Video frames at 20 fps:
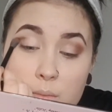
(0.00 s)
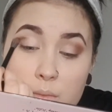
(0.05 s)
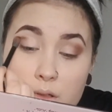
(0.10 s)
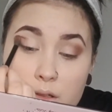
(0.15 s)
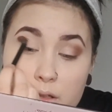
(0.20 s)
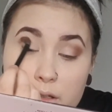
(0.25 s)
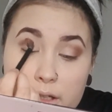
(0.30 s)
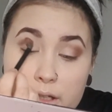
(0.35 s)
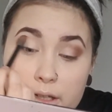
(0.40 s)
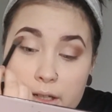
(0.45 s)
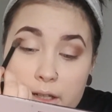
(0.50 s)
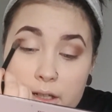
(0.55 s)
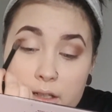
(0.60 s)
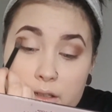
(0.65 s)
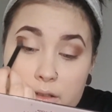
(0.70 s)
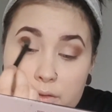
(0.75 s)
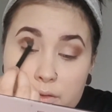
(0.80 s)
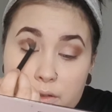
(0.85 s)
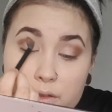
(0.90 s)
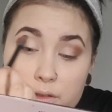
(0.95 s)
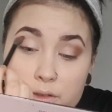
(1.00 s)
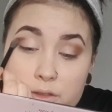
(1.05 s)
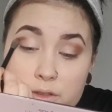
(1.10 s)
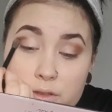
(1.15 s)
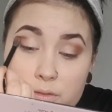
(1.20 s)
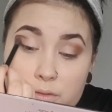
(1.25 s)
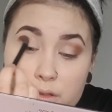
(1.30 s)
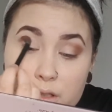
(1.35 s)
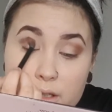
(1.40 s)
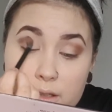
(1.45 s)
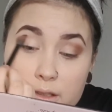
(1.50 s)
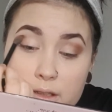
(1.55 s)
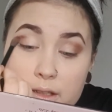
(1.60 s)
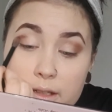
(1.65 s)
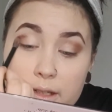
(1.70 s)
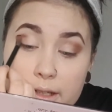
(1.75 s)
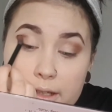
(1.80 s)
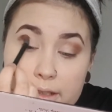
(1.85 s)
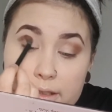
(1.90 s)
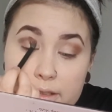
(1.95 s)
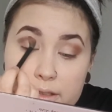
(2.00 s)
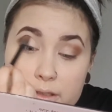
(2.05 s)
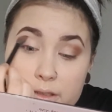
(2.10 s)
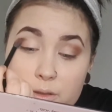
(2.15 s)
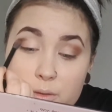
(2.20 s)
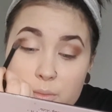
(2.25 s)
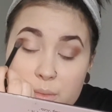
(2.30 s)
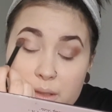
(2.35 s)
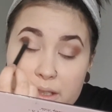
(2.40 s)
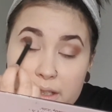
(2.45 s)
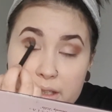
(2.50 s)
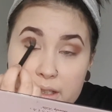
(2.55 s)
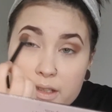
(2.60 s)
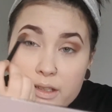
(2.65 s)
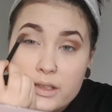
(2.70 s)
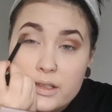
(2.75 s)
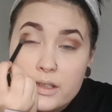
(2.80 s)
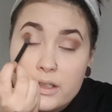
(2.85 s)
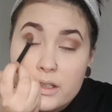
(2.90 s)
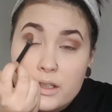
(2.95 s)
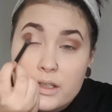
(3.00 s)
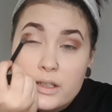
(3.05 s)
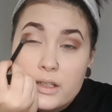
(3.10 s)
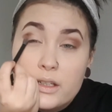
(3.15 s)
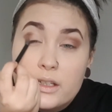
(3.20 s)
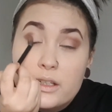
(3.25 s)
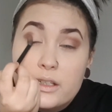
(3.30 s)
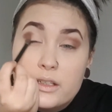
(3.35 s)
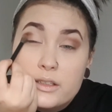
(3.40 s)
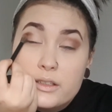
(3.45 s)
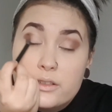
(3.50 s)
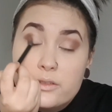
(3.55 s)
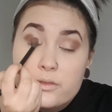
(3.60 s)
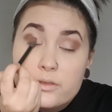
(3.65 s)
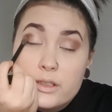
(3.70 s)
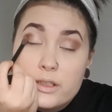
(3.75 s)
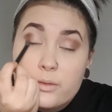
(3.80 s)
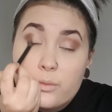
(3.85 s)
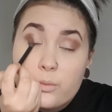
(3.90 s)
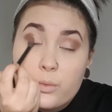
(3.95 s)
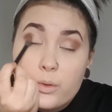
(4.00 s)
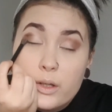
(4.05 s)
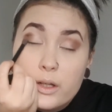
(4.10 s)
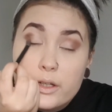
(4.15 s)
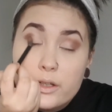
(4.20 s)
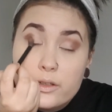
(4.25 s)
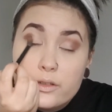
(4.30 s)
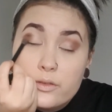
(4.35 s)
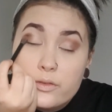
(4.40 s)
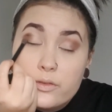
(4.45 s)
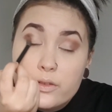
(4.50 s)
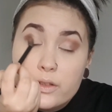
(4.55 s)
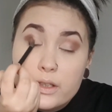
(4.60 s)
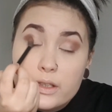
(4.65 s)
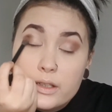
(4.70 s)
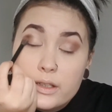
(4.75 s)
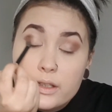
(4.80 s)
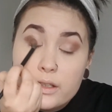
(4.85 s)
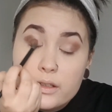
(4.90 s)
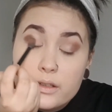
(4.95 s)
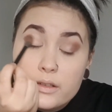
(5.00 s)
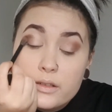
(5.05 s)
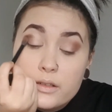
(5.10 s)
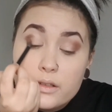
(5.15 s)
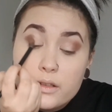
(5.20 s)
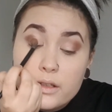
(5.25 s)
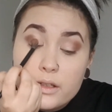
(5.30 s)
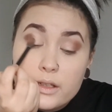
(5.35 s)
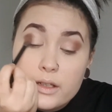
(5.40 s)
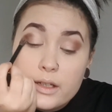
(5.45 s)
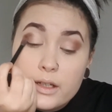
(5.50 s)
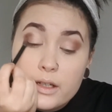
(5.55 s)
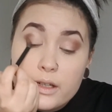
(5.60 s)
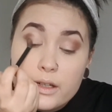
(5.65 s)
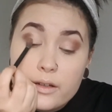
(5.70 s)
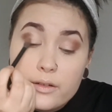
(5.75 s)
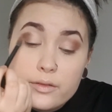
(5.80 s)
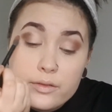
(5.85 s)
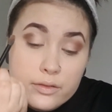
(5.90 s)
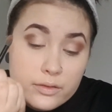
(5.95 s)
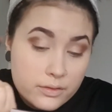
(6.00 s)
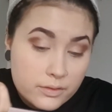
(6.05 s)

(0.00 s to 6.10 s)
I'm kind of also not glad to go back. It's a really weird feeling I have.